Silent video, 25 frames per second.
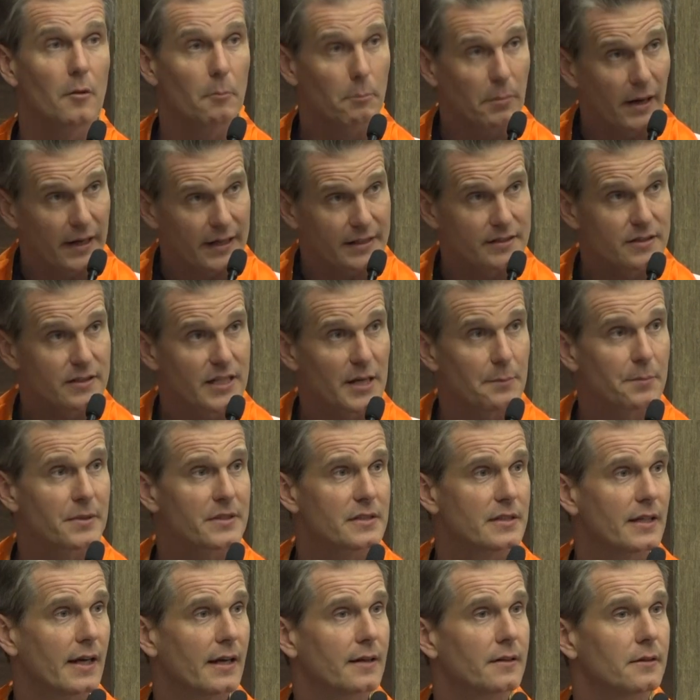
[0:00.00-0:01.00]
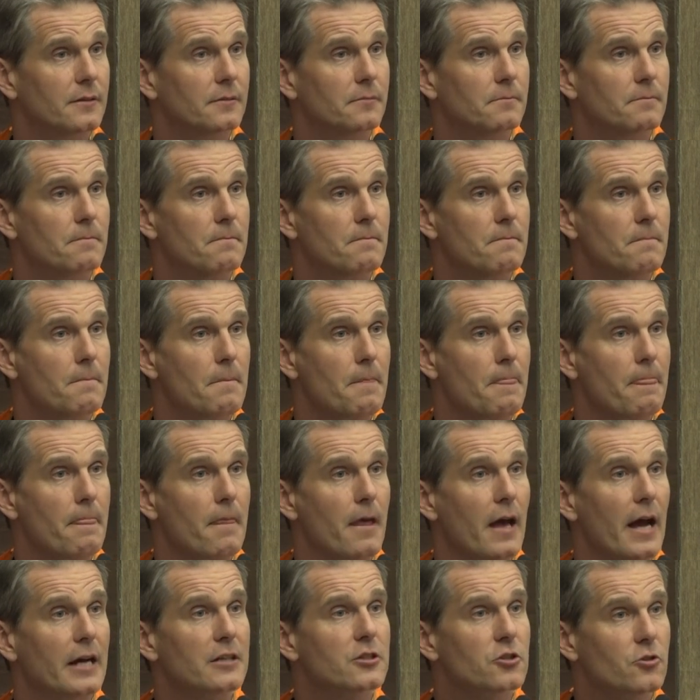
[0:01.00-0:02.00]
But as Deepa said,
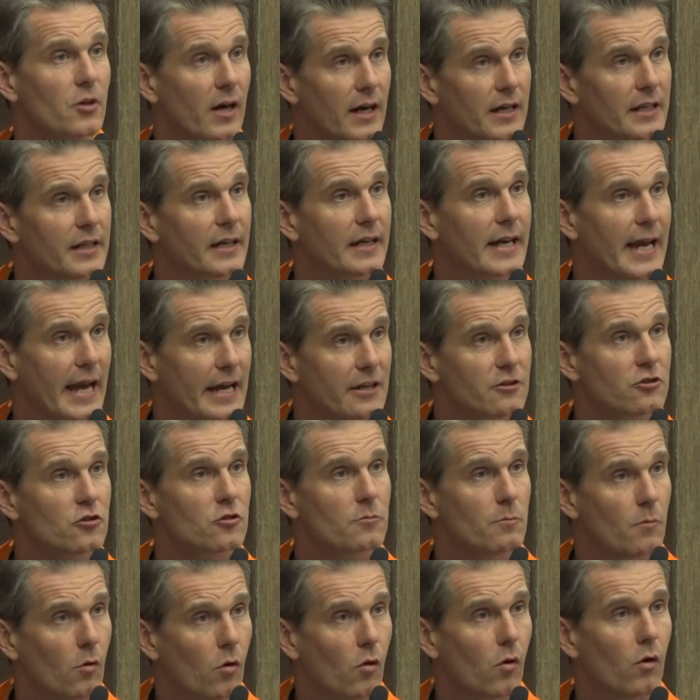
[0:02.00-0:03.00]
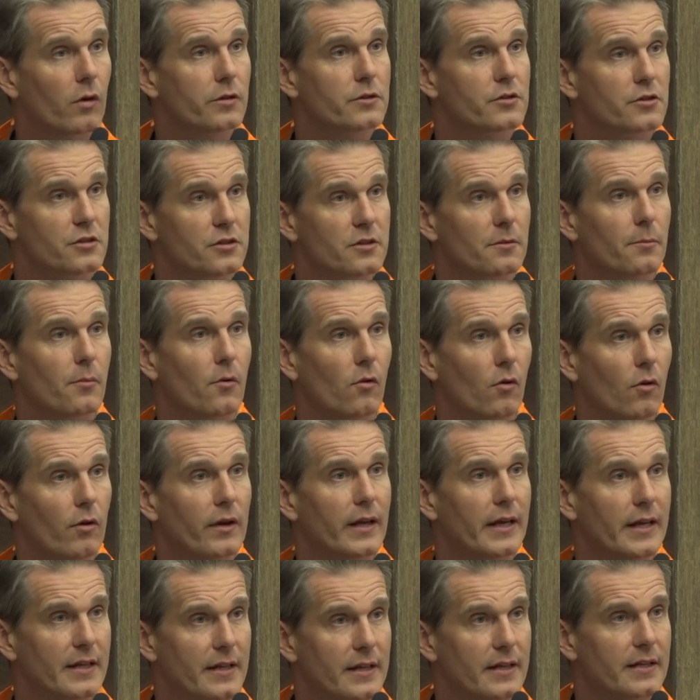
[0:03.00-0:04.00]
Australia can do more to support
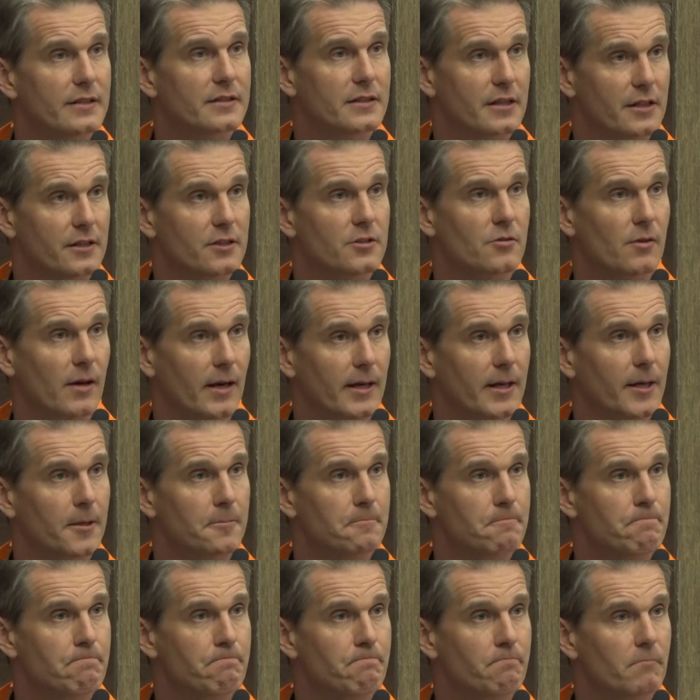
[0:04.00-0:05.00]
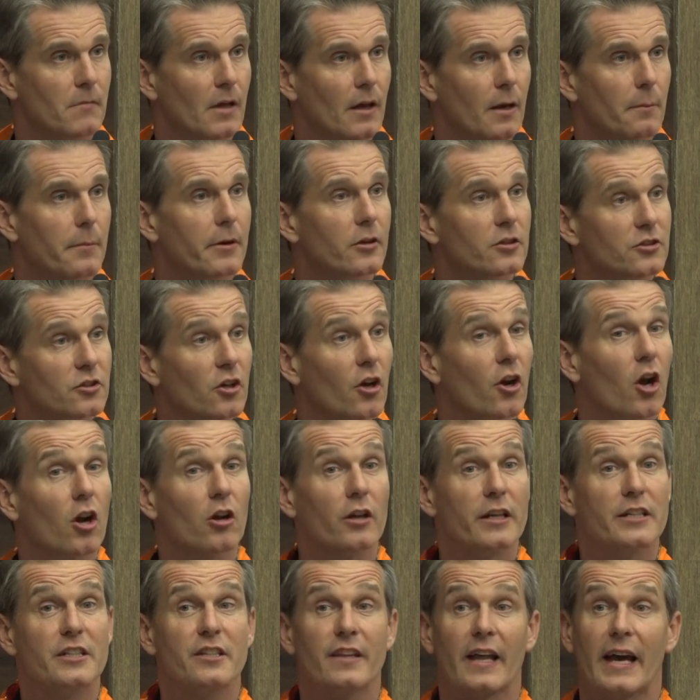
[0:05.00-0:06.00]
Indians in Australia. Because not
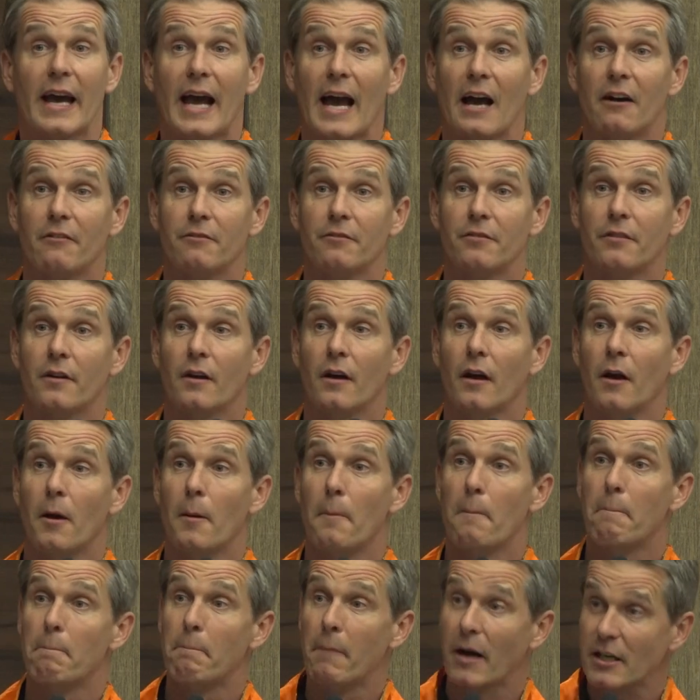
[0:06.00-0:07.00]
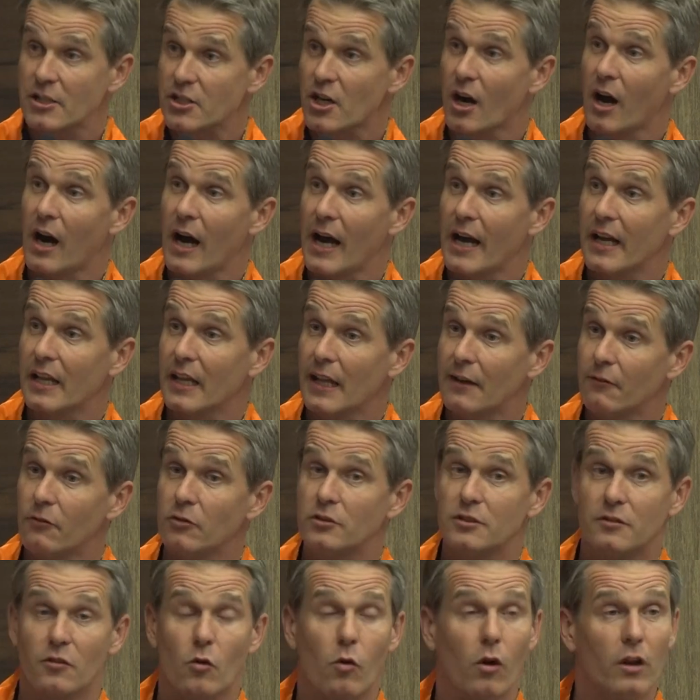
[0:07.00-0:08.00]
only do they have much higher
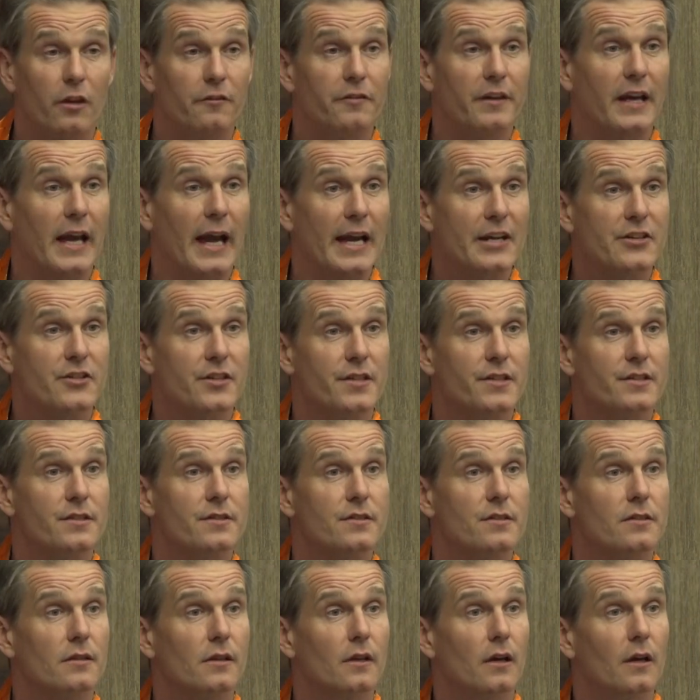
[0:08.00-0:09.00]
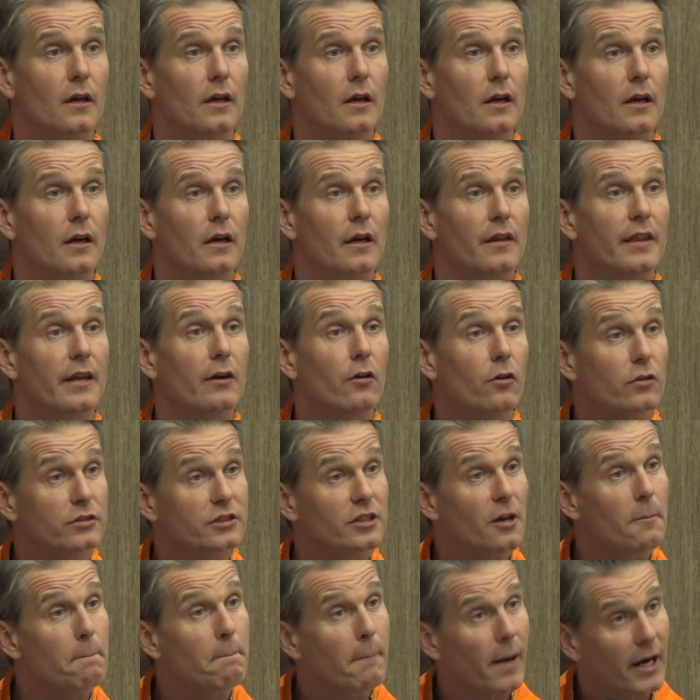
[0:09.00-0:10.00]
levels of qualifications, they're
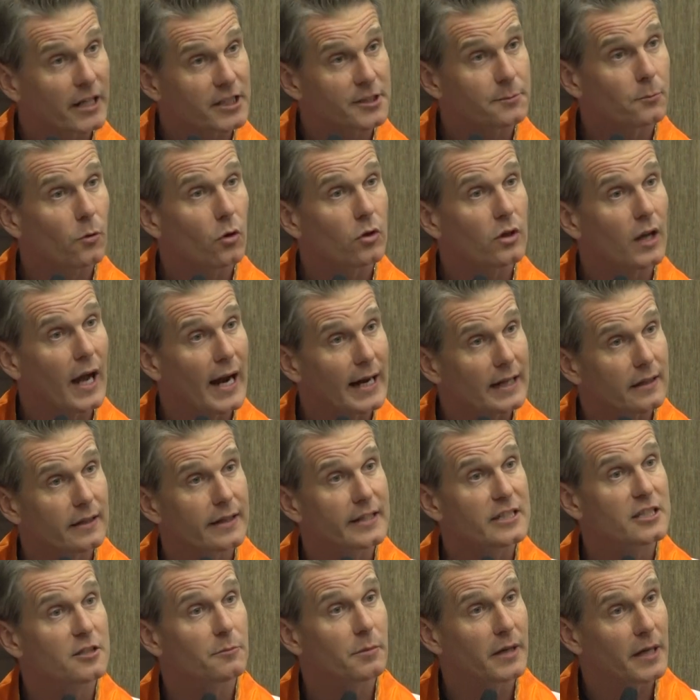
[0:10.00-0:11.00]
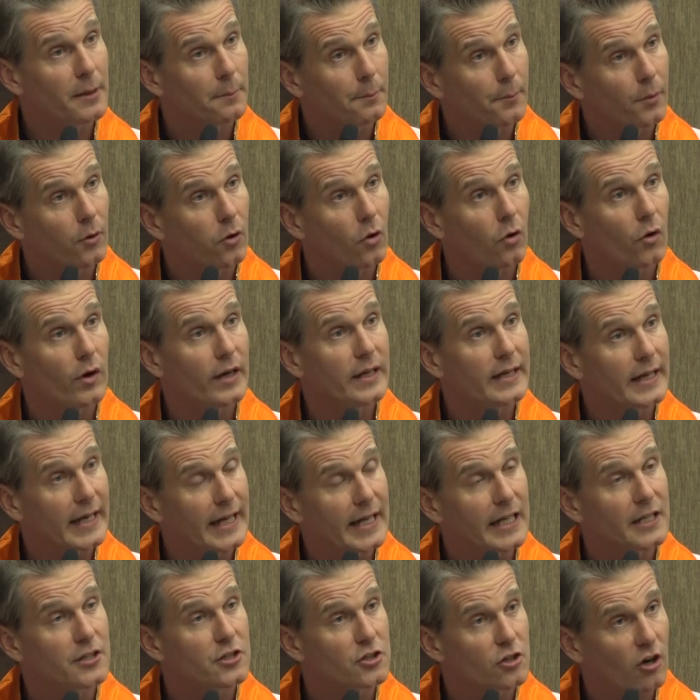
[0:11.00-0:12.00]
also much more likely to be employed
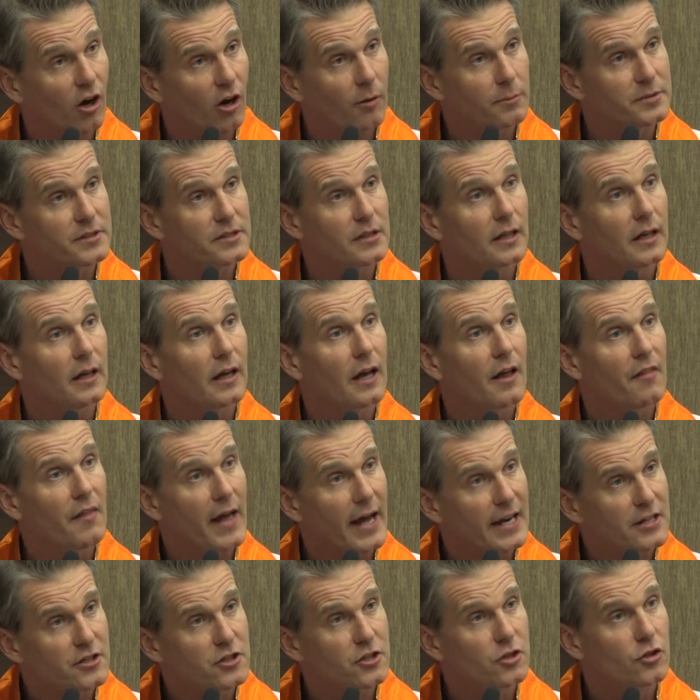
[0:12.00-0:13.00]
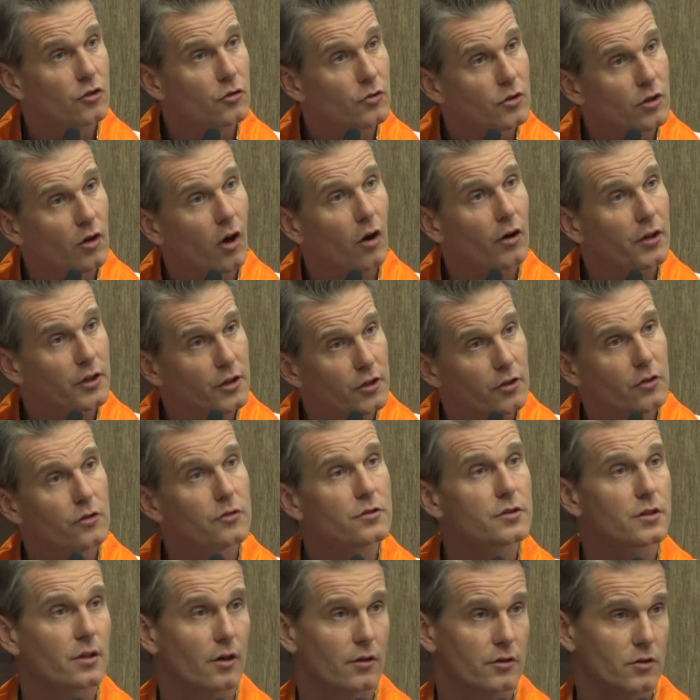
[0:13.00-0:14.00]
in jobs that do not
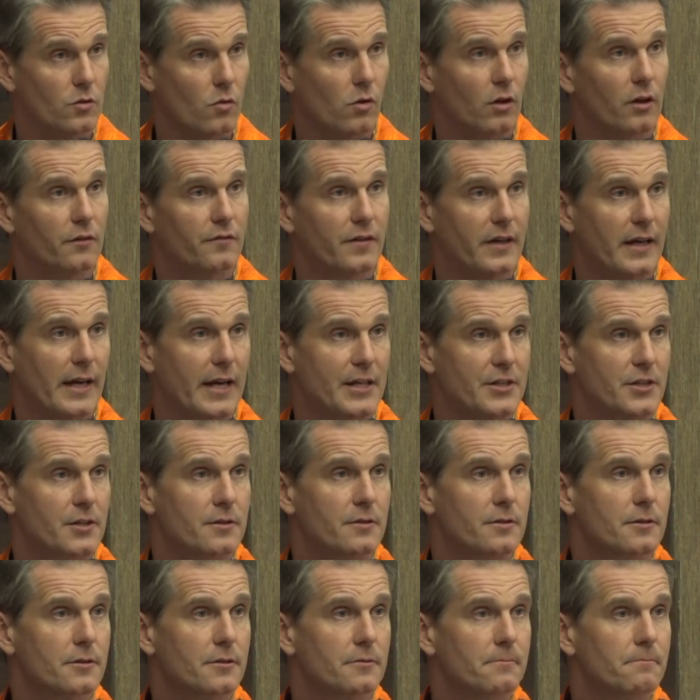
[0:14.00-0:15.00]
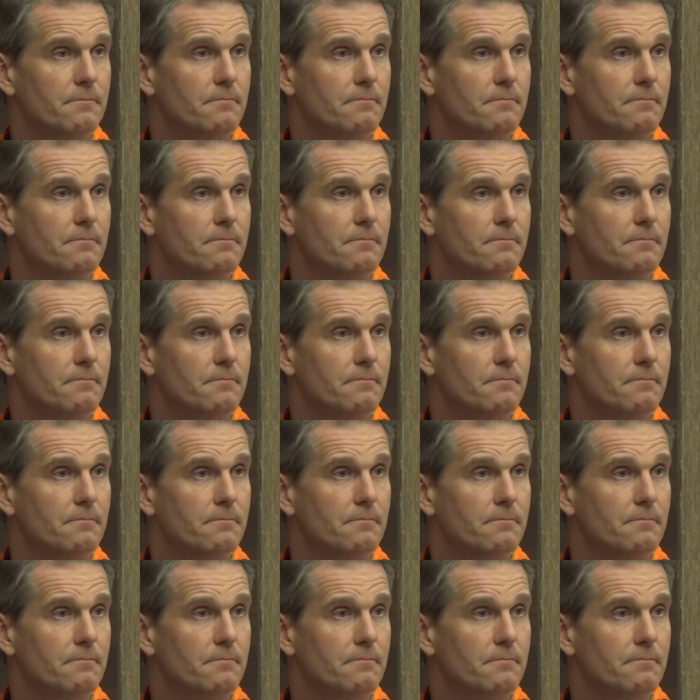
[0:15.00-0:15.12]
use those qualifications.